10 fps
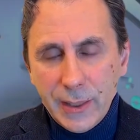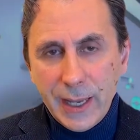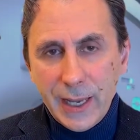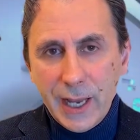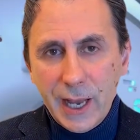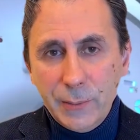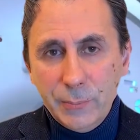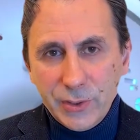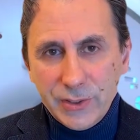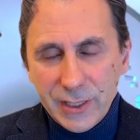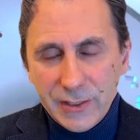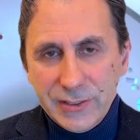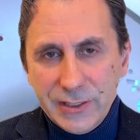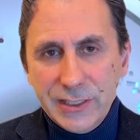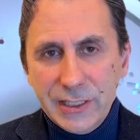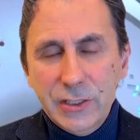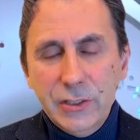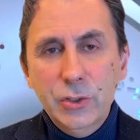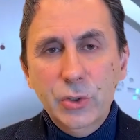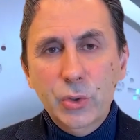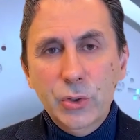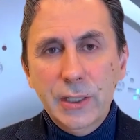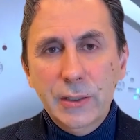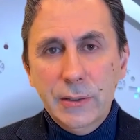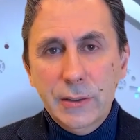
AI predicts diseases early,